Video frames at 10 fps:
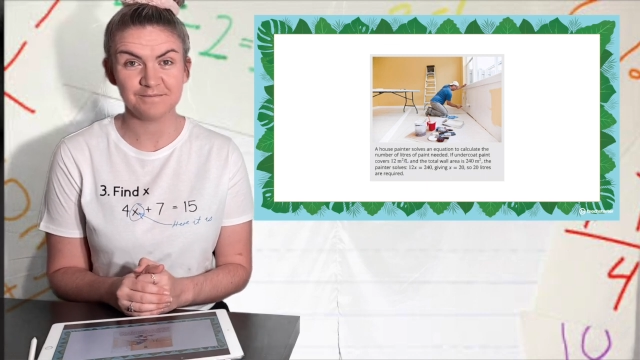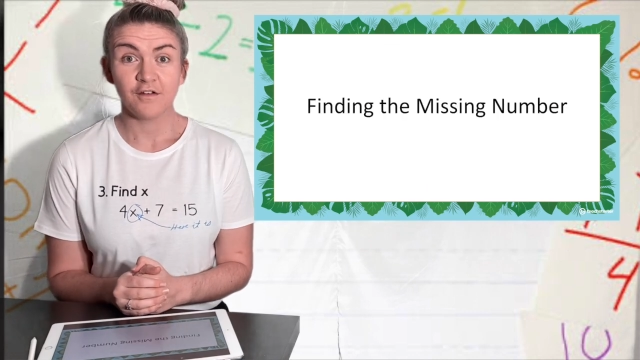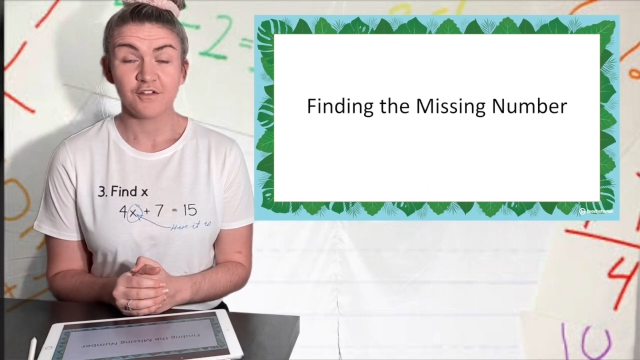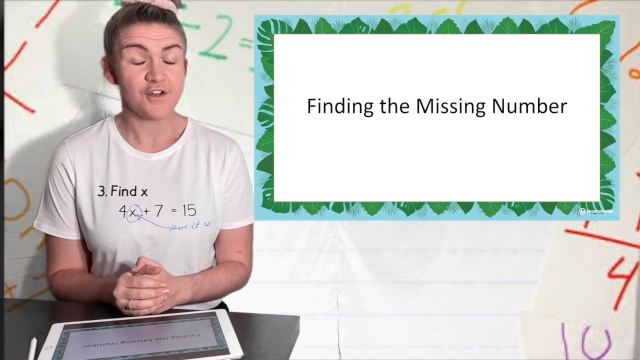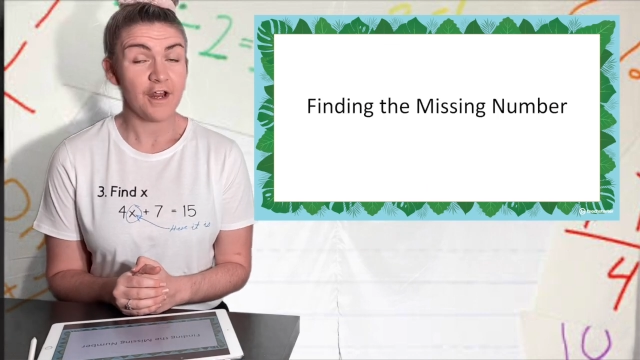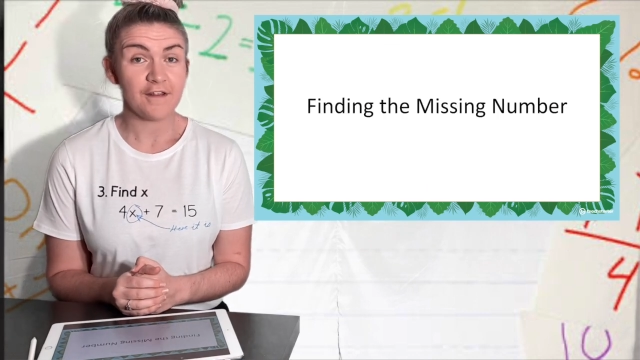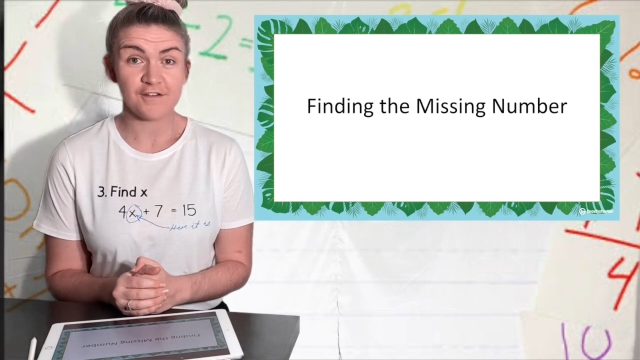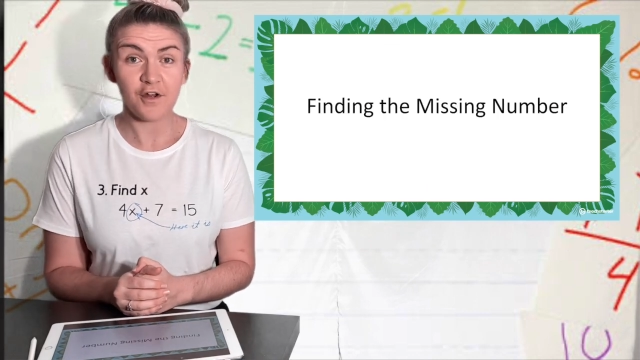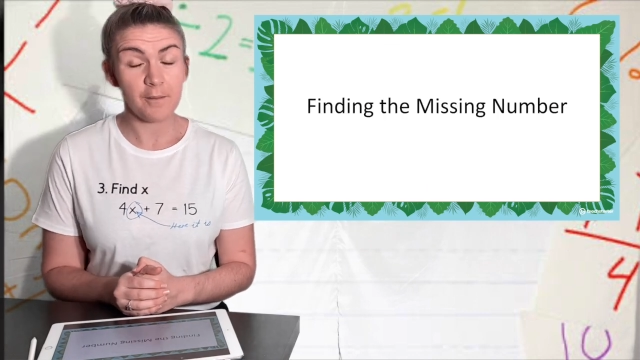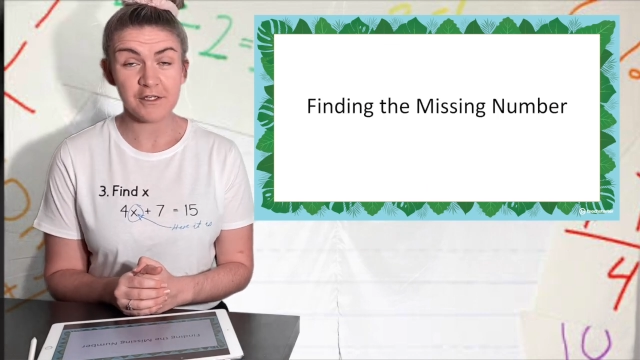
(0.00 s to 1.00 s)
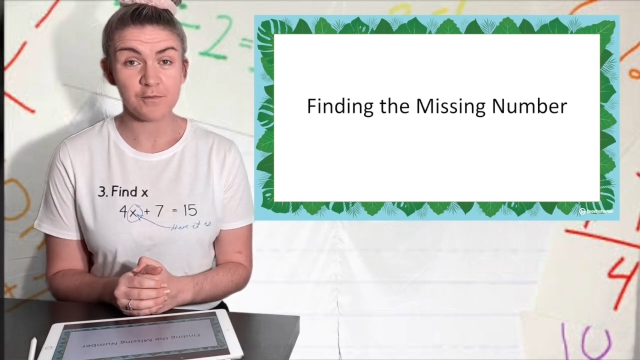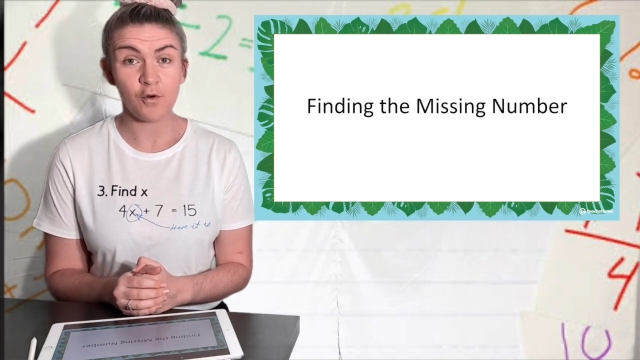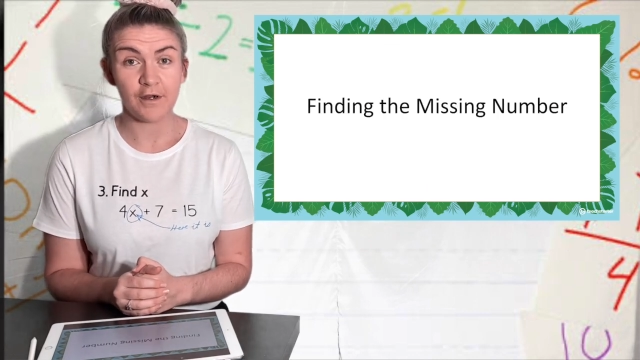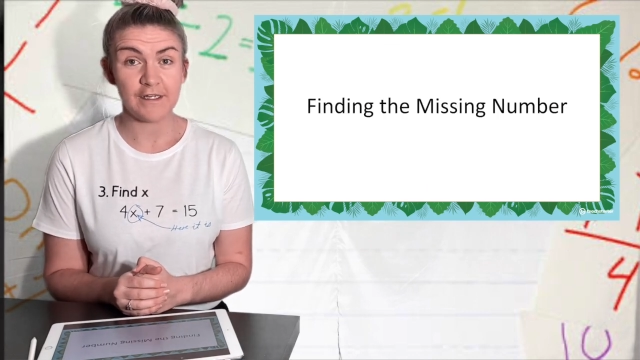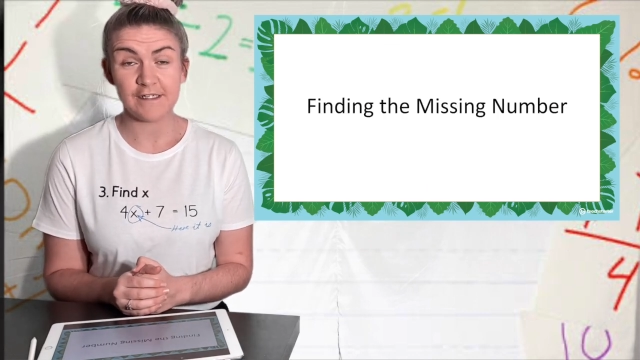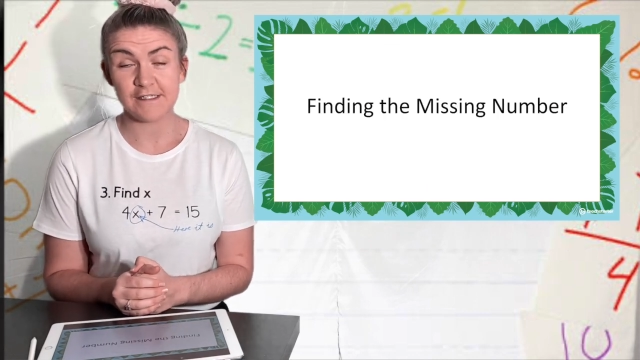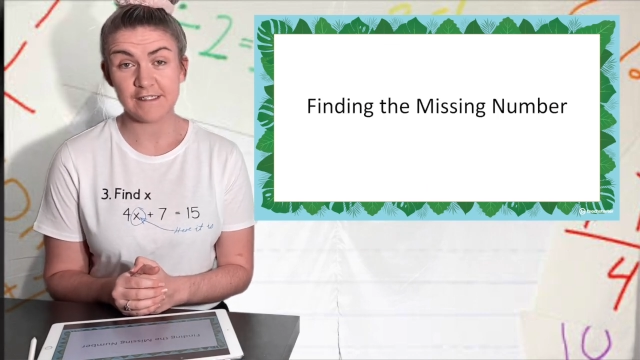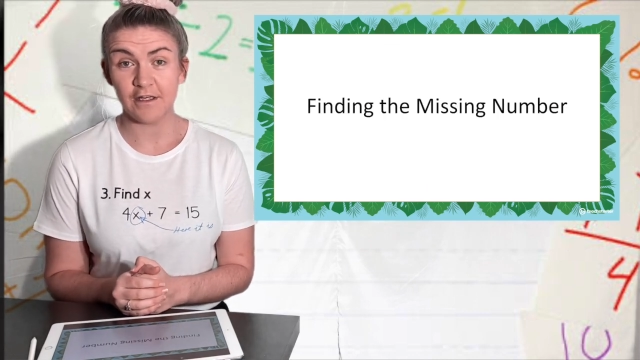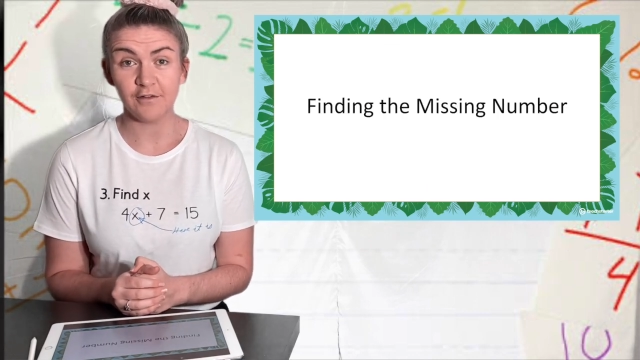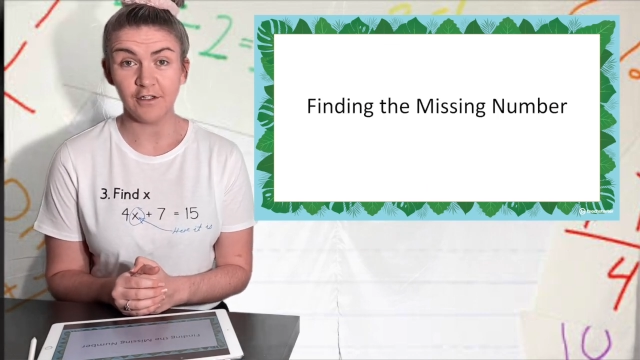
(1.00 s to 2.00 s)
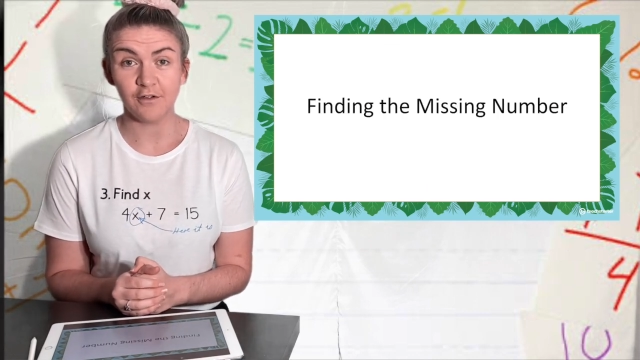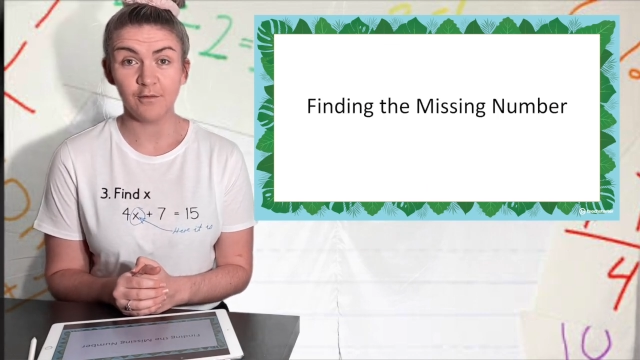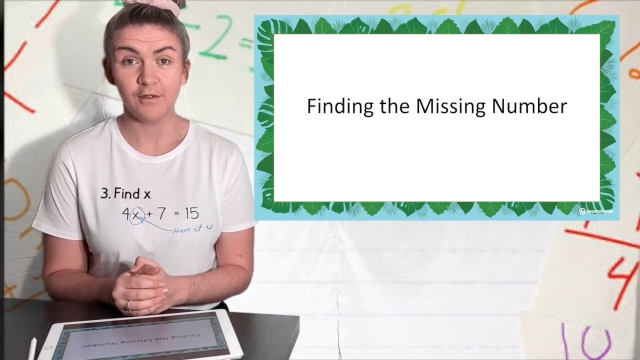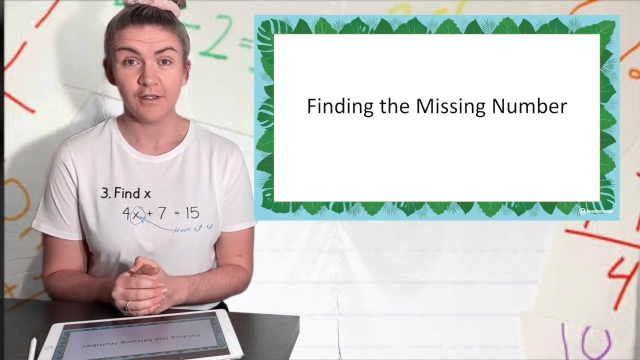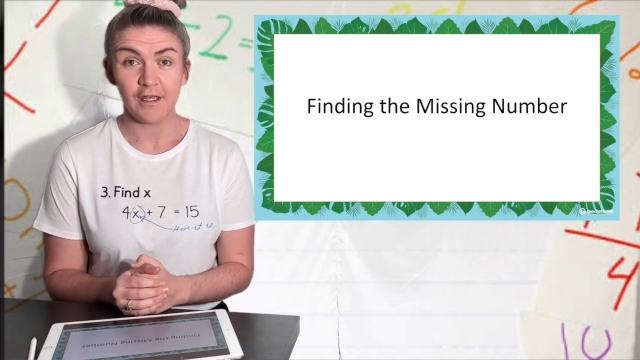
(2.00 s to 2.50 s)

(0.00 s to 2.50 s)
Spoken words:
Today, there's not much more I need to tell you,